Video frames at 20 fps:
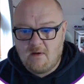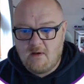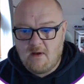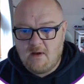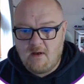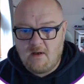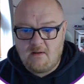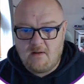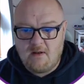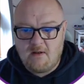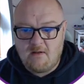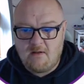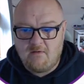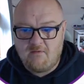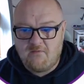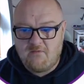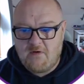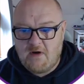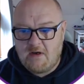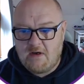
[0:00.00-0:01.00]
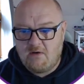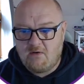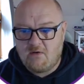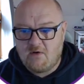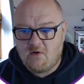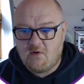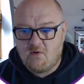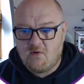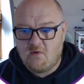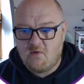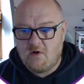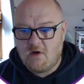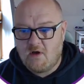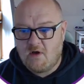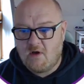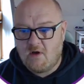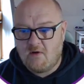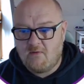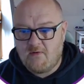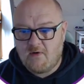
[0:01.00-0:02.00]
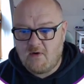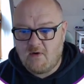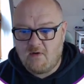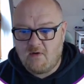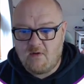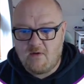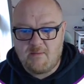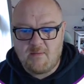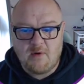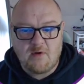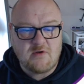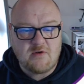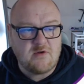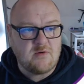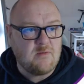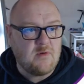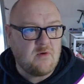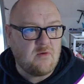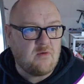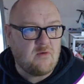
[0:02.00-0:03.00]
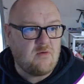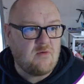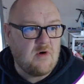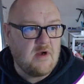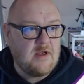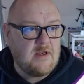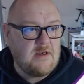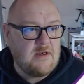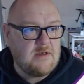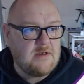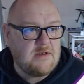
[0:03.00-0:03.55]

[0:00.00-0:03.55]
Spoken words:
And then the final corner over on the bottom right.